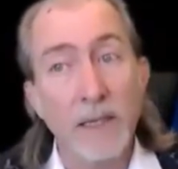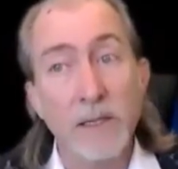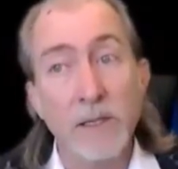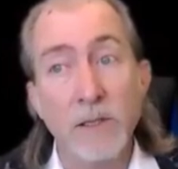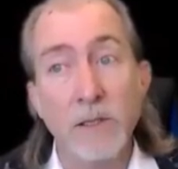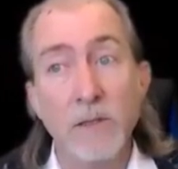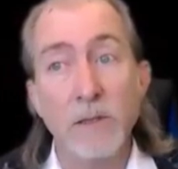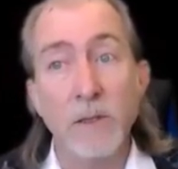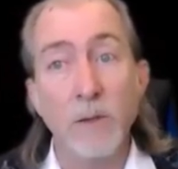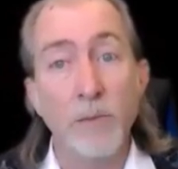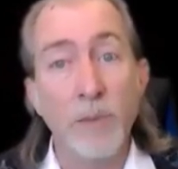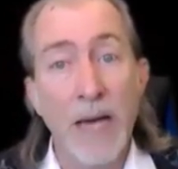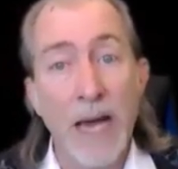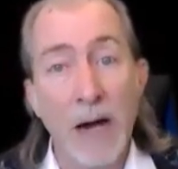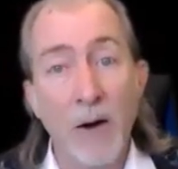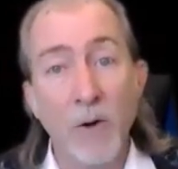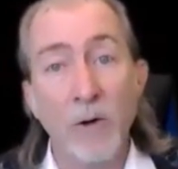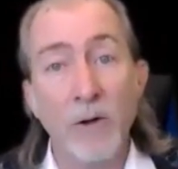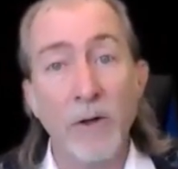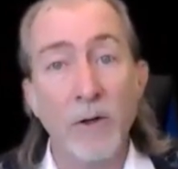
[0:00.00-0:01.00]
This is the
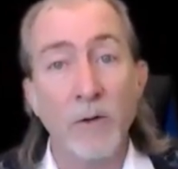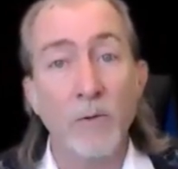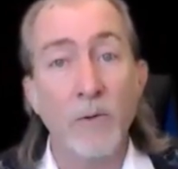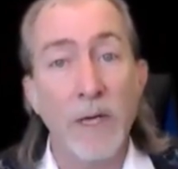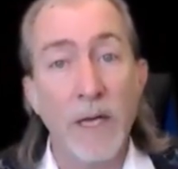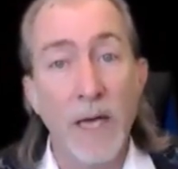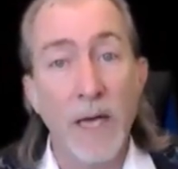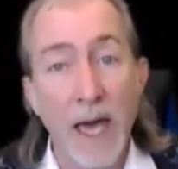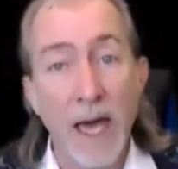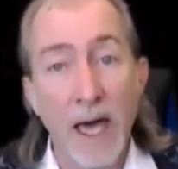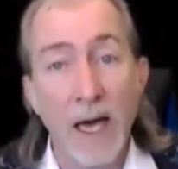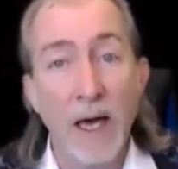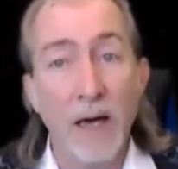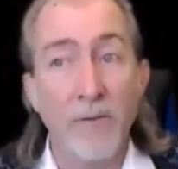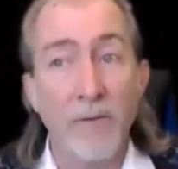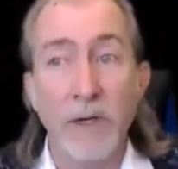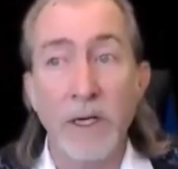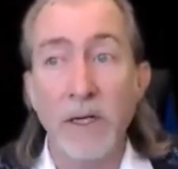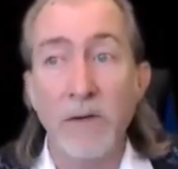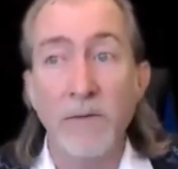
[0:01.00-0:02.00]
power that we
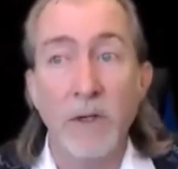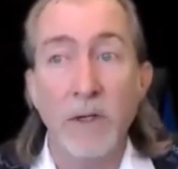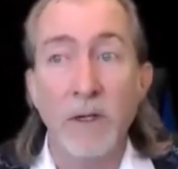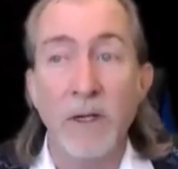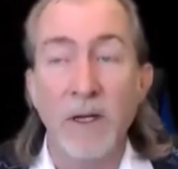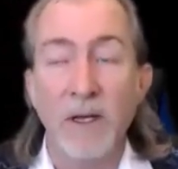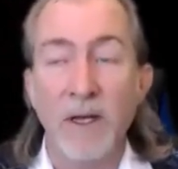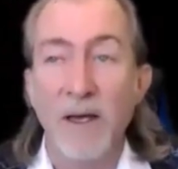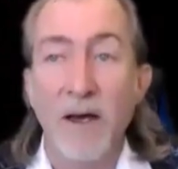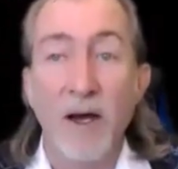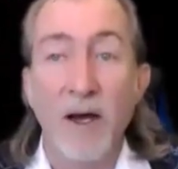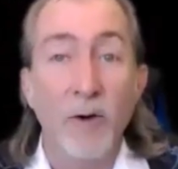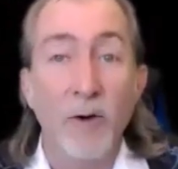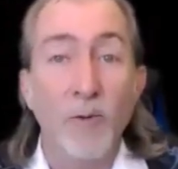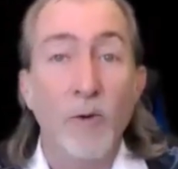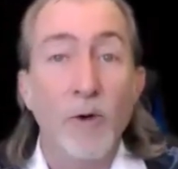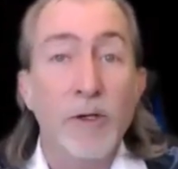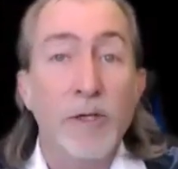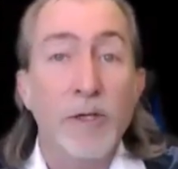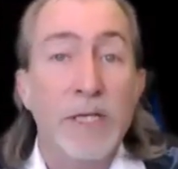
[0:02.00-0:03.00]
have. And even our
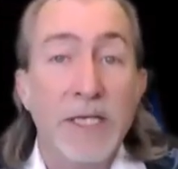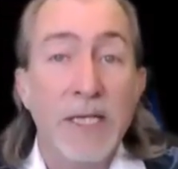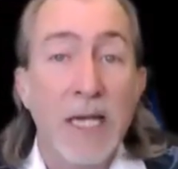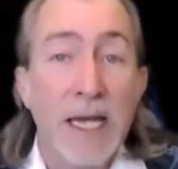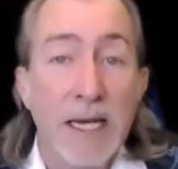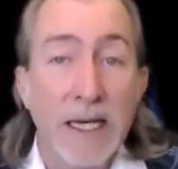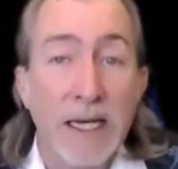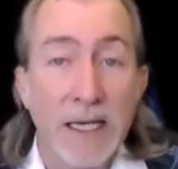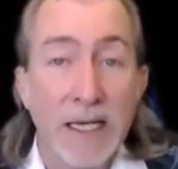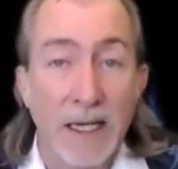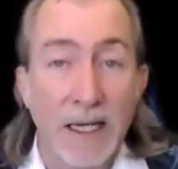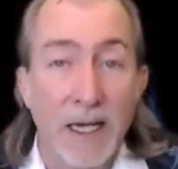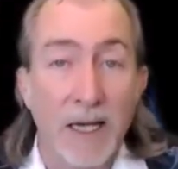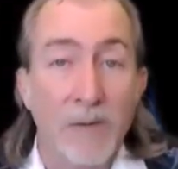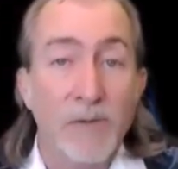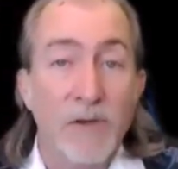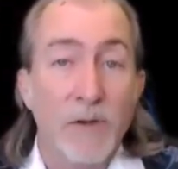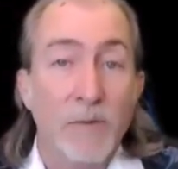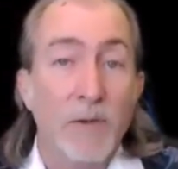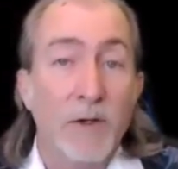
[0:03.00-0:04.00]
word Satan
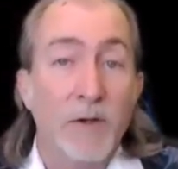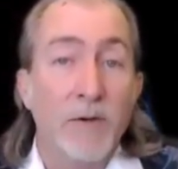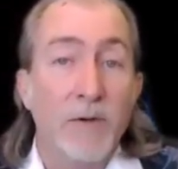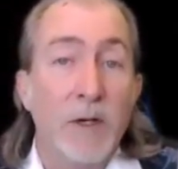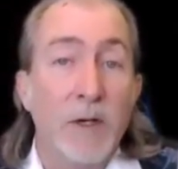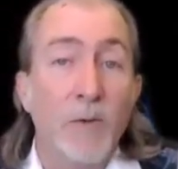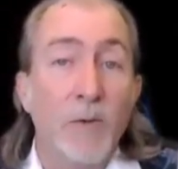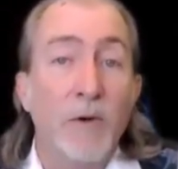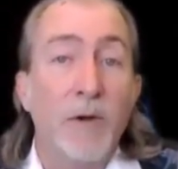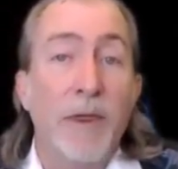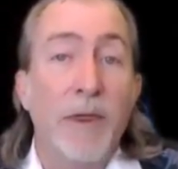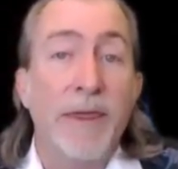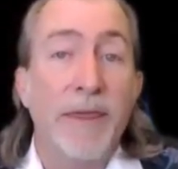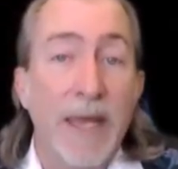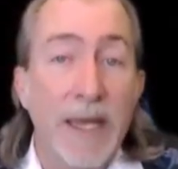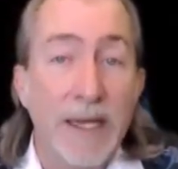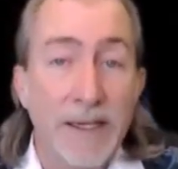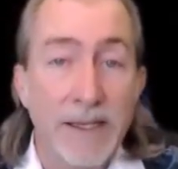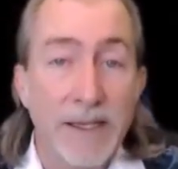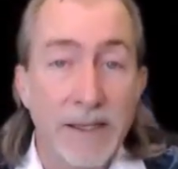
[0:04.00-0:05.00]
comes from the Greek word
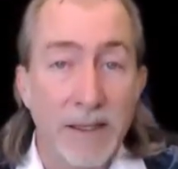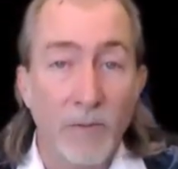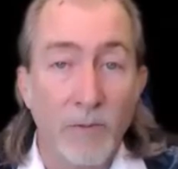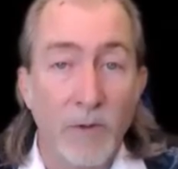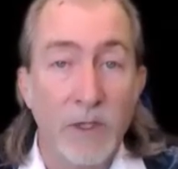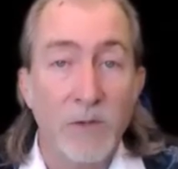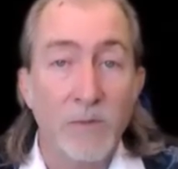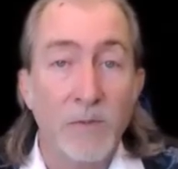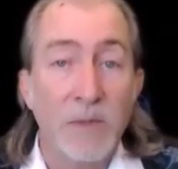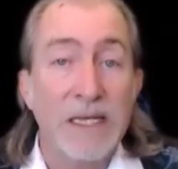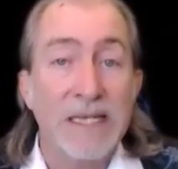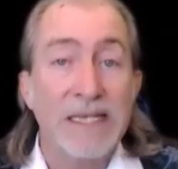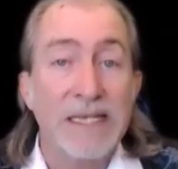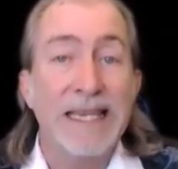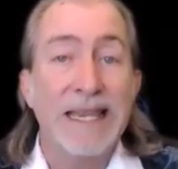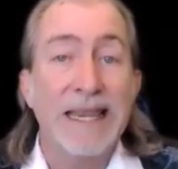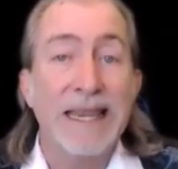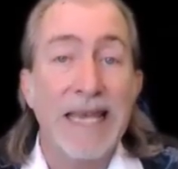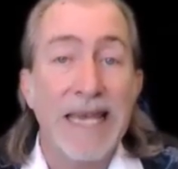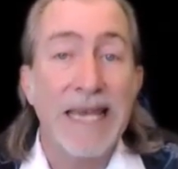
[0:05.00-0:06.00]
thetan, which
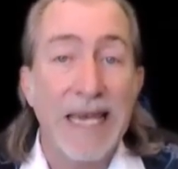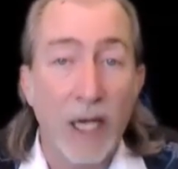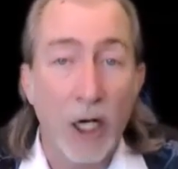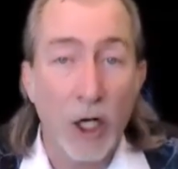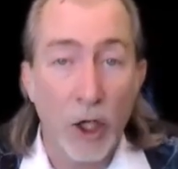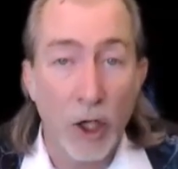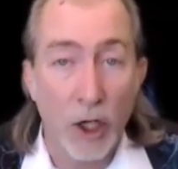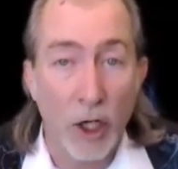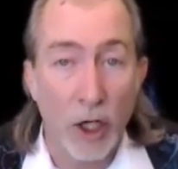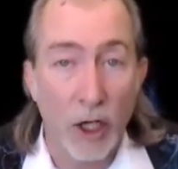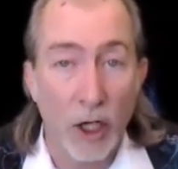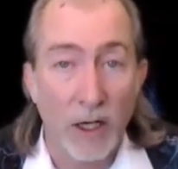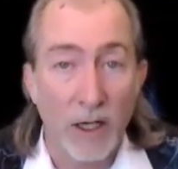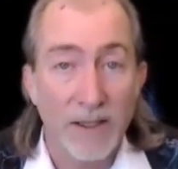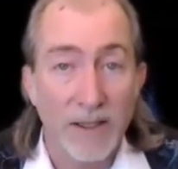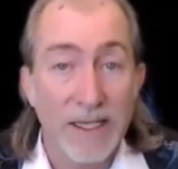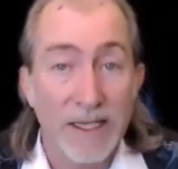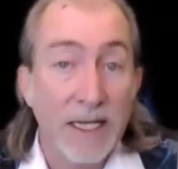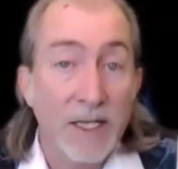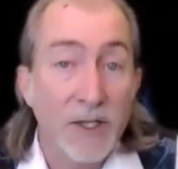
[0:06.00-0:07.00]
means thinker,
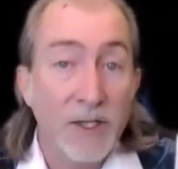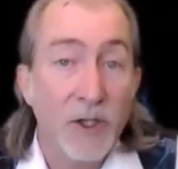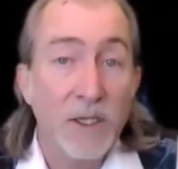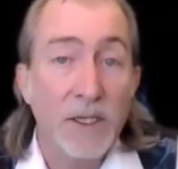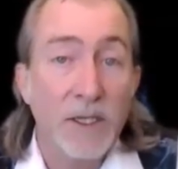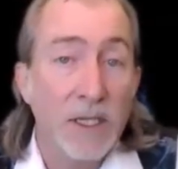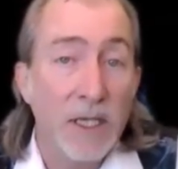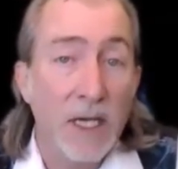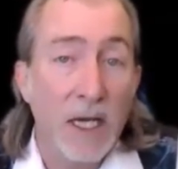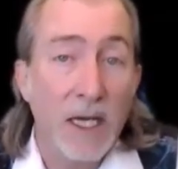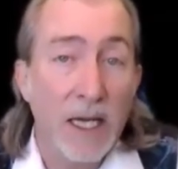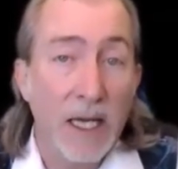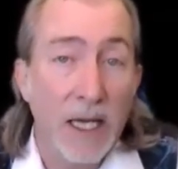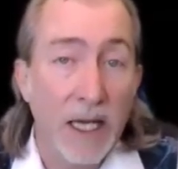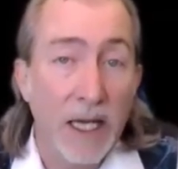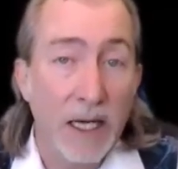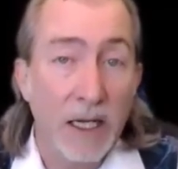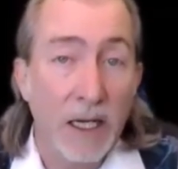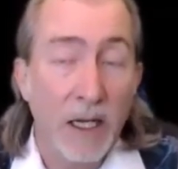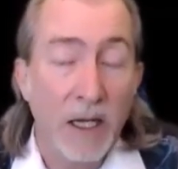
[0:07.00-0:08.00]

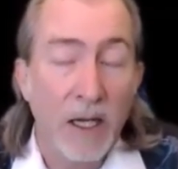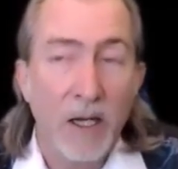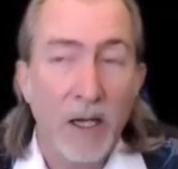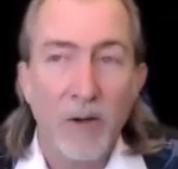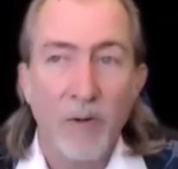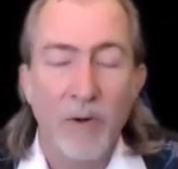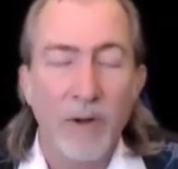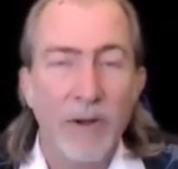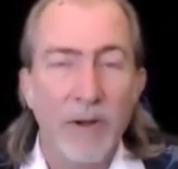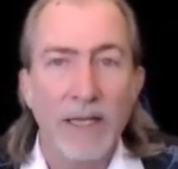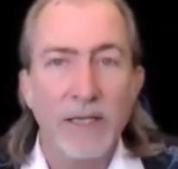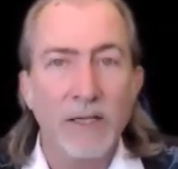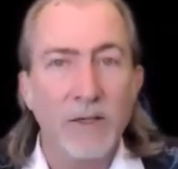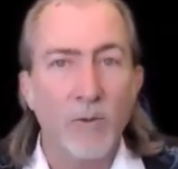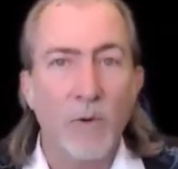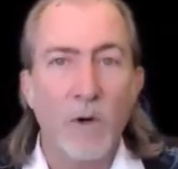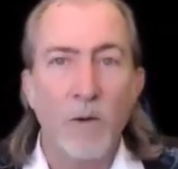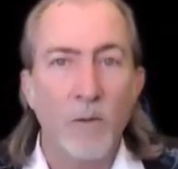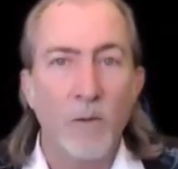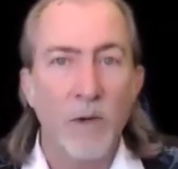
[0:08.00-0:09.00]
T-H-E-T-A-N. Well,
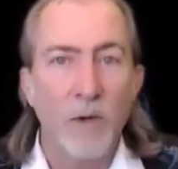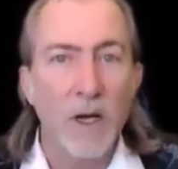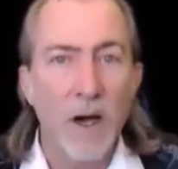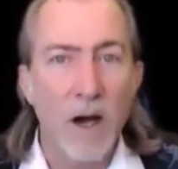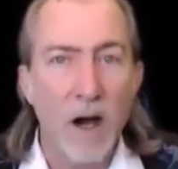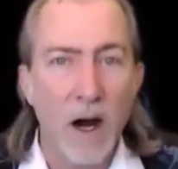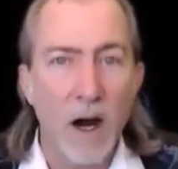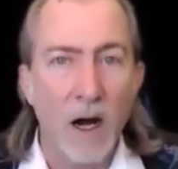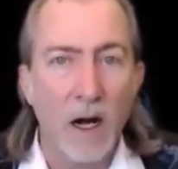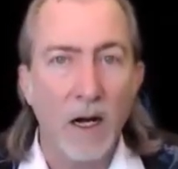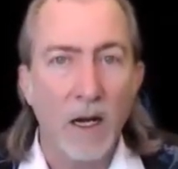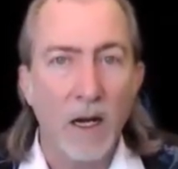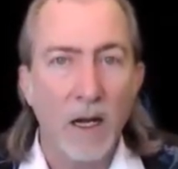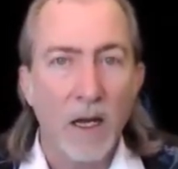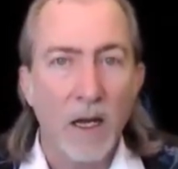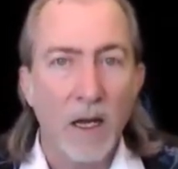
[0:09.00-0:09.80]
that's what we are.